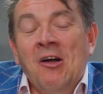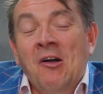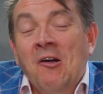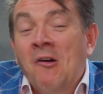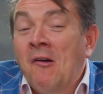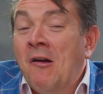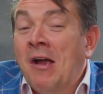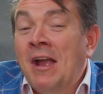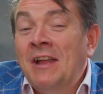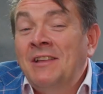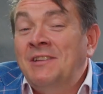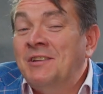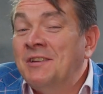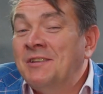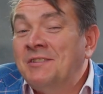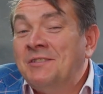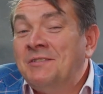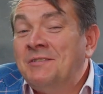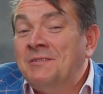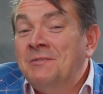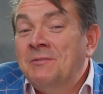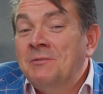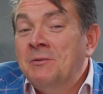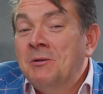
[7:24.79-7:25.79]
Or I
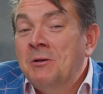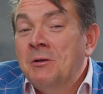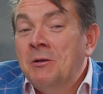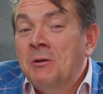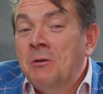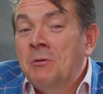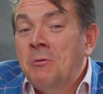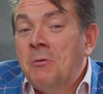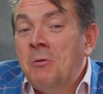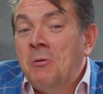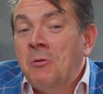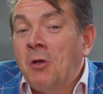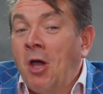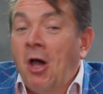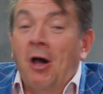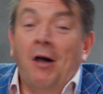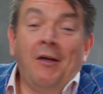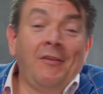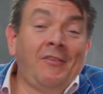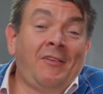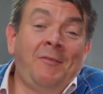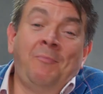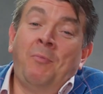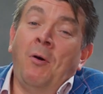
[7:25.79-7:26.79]
just
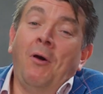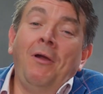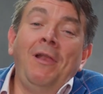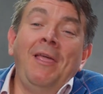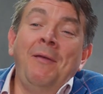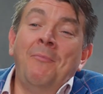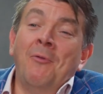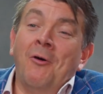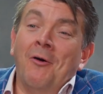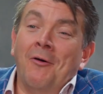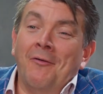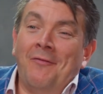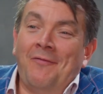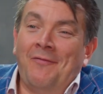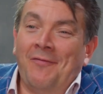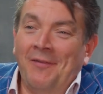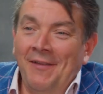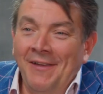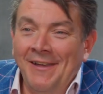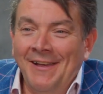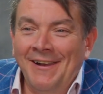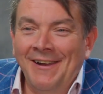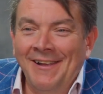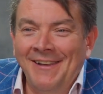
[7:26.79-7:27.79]
cast
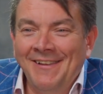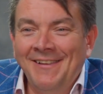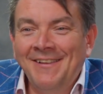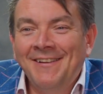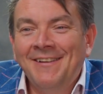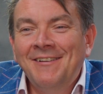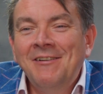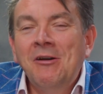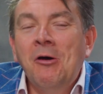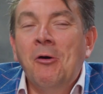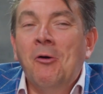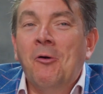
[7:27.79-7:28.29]
polymorph.